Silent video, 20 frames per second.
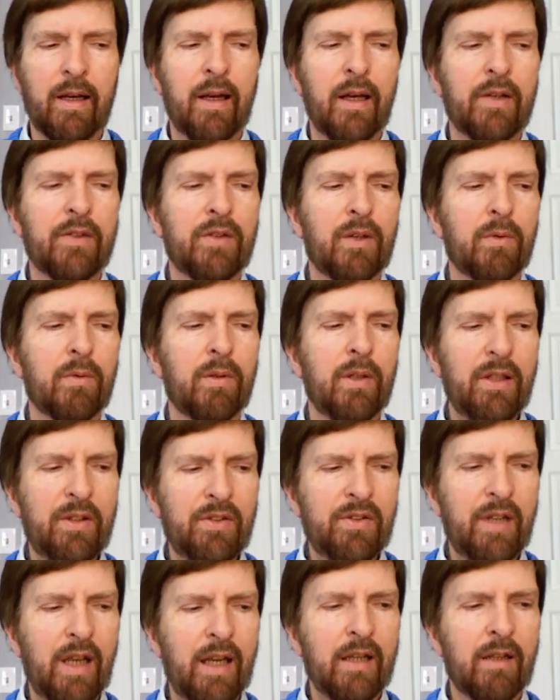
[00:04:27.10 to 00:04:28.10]
So
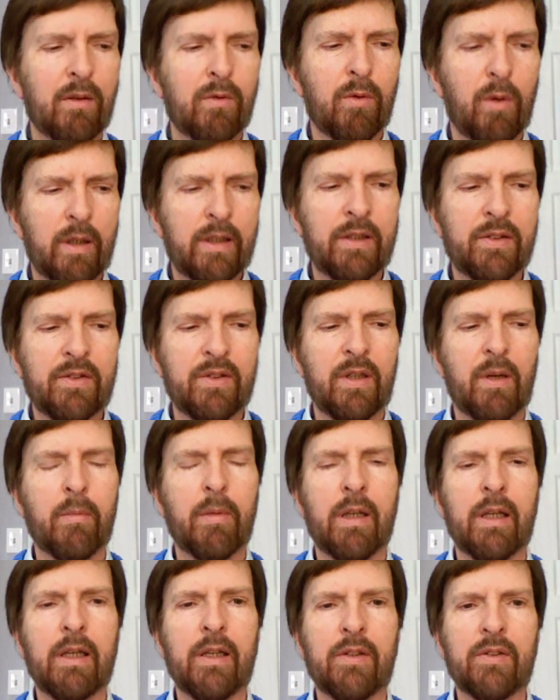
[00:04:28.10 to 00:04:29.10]
let's take a look at some
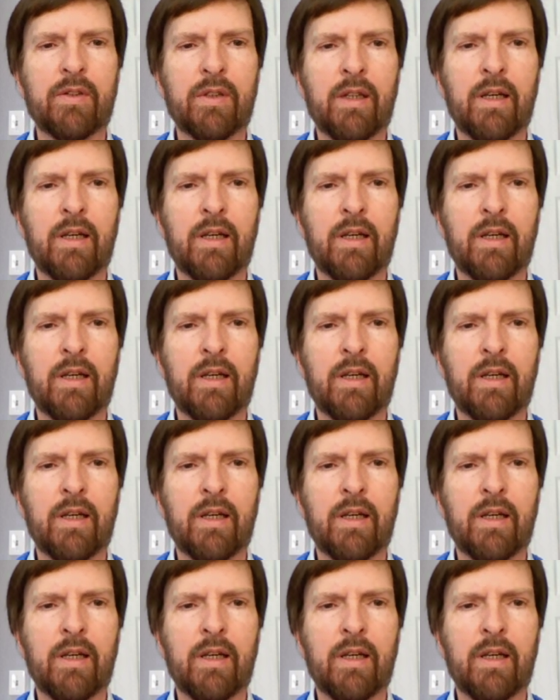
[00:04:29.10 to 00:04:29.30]
of these.